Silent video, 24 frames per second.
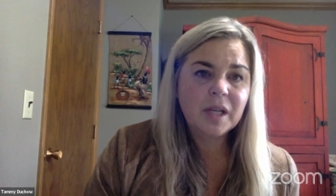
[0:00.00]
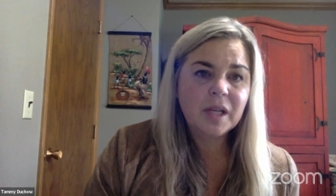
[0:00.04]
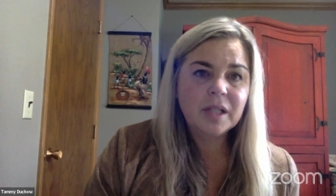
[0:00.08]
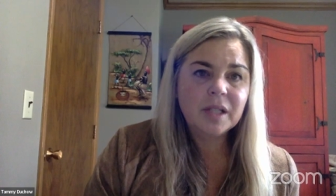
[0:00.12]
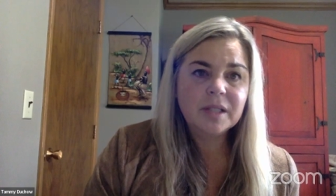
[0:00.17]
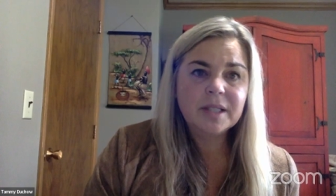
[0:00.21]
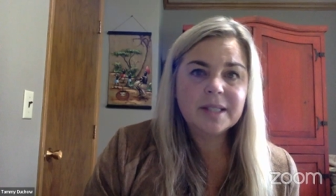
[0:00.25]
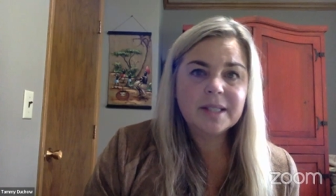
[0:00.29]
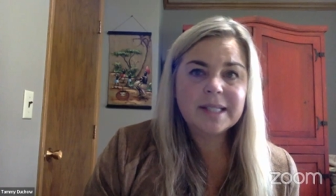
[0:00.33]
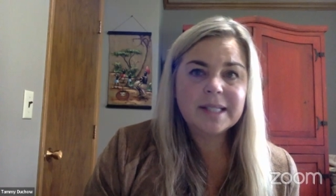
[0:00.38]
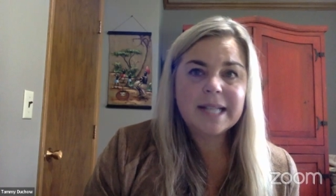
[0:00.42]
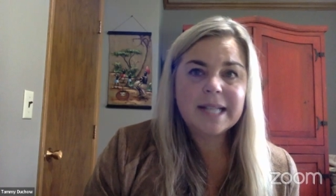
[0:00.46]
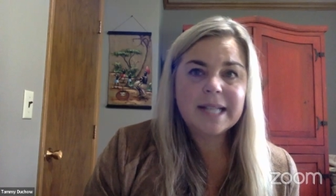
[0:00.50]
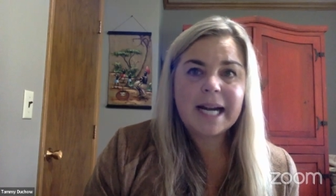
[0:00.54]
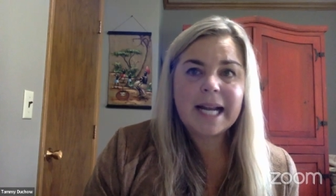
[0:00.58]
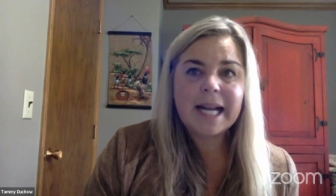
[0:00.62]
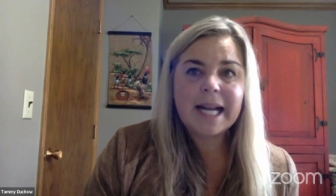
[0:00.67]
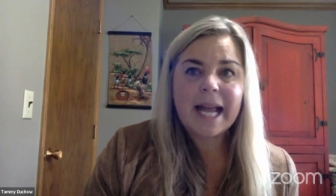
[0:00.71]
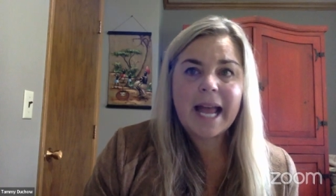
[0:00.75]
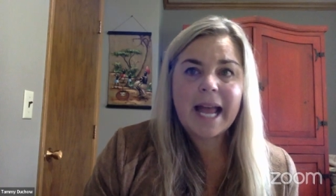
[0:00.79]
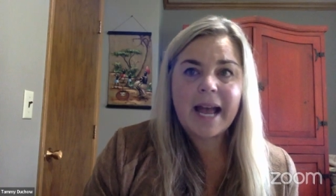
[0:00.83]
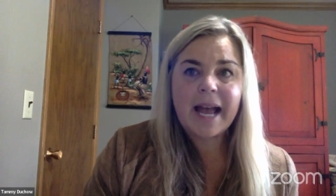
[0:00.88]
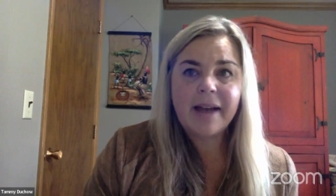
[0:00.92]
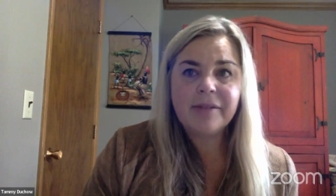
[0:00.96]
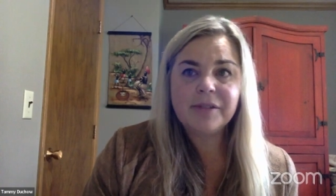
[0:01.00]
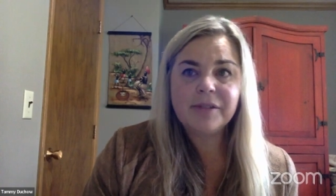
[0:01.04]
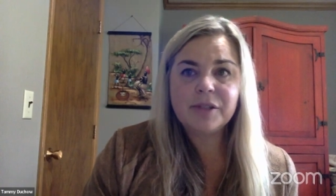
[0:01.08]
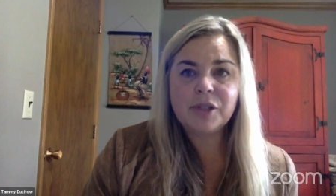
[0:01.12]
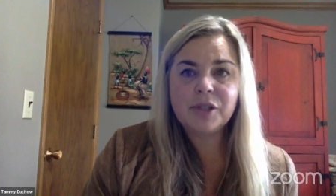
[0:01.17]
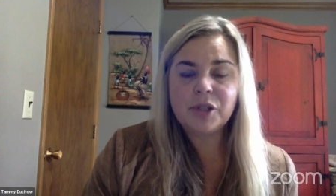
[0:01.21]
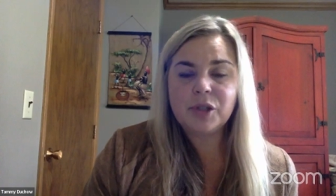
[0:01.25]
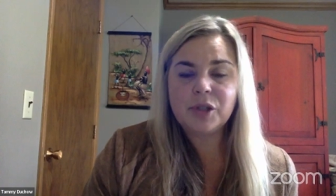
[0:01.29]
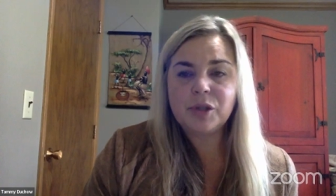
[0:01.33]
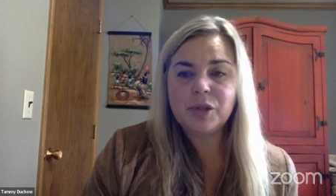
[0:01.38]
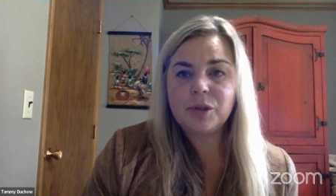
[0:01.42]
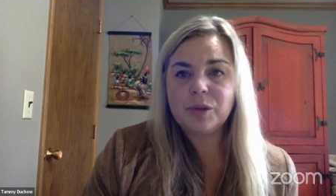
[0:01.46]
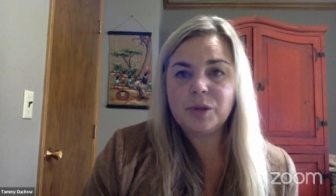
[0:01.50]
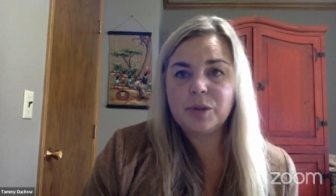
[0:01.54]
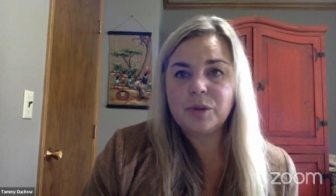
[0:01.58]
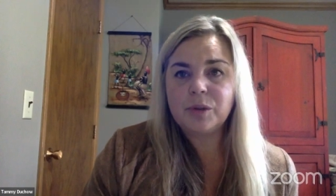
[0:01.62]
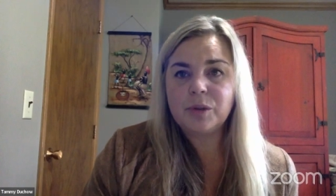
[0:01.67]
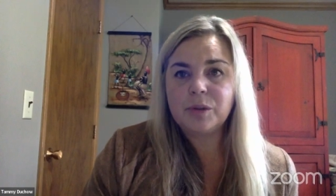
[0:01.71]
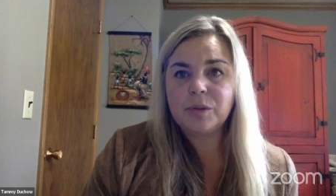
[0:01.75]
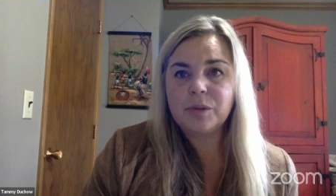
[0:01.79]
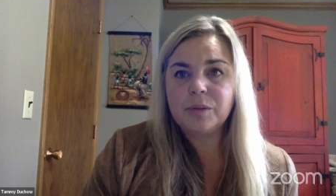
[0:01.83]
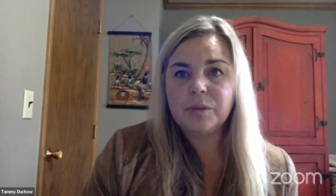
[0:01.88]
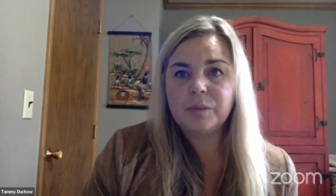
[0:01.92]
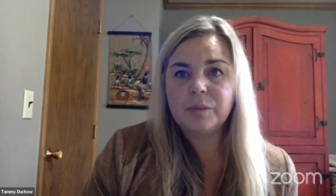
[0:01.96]
does not have
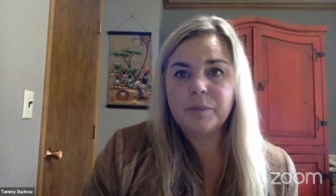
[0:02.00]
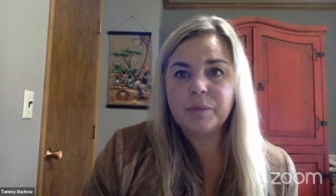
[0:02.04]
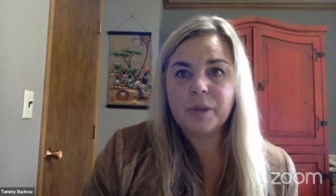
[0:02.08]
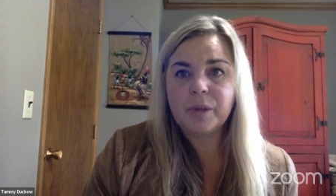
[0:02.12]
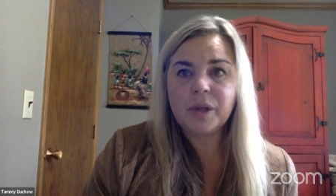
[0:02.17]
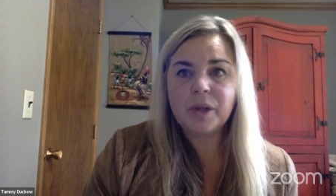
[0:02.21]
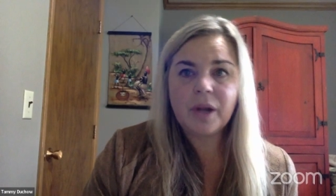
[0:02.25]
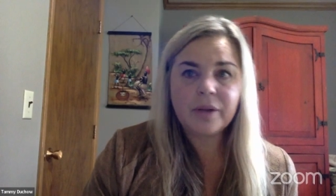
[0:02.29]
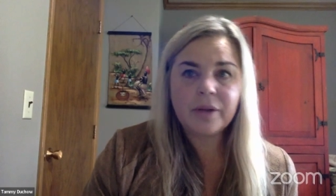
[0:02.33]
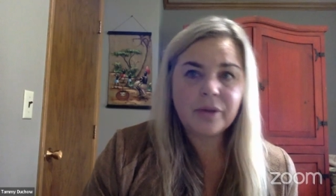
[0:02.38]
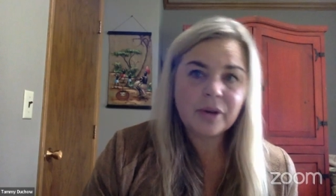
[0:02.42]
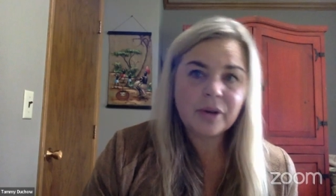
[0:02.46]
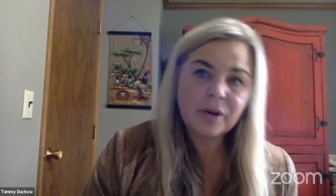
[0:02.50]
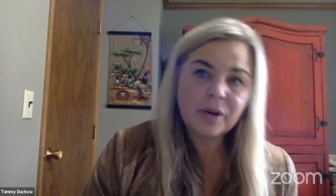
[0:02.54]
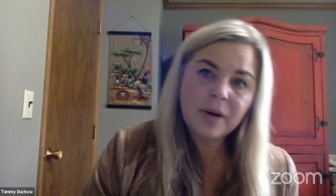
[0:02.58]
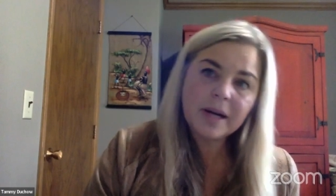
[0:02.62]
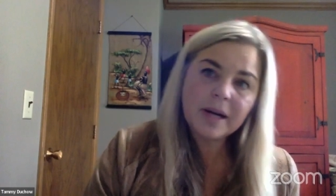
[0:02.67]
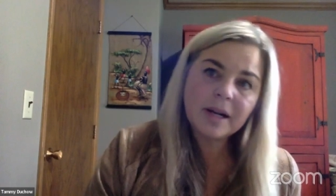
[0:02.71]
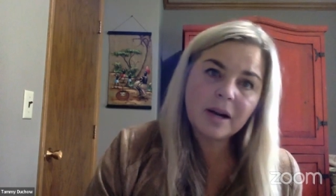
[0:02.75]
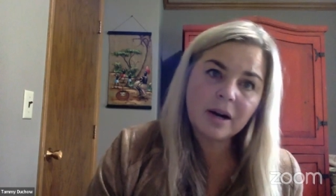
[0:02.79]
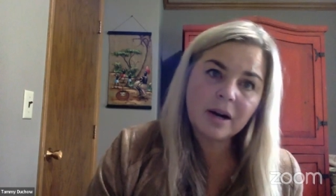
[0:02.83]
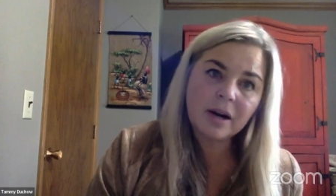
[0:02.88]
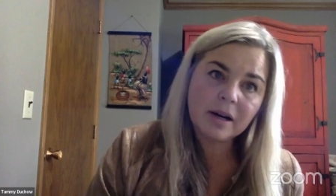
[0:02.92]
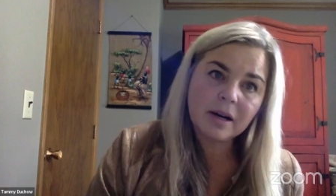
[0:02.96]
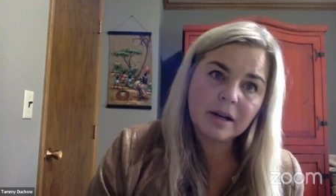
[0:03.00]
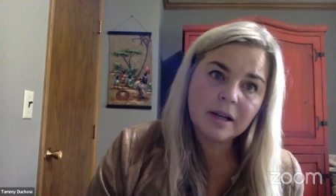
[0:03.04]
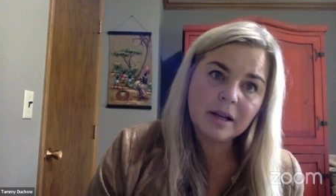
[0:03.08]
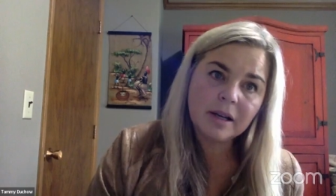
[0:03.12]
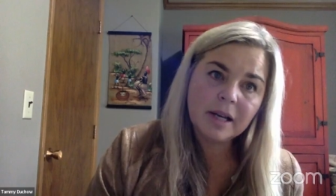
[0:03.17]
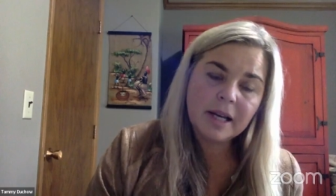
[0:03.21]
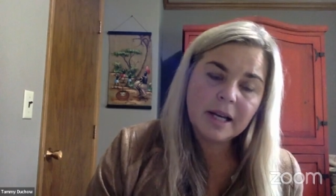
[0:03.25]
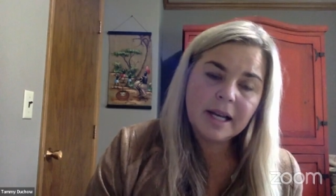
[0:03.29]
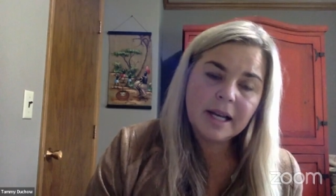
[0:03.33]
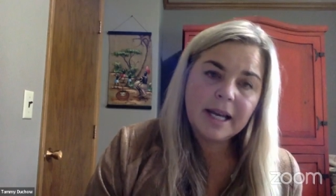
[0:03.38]
to pull out their credit card.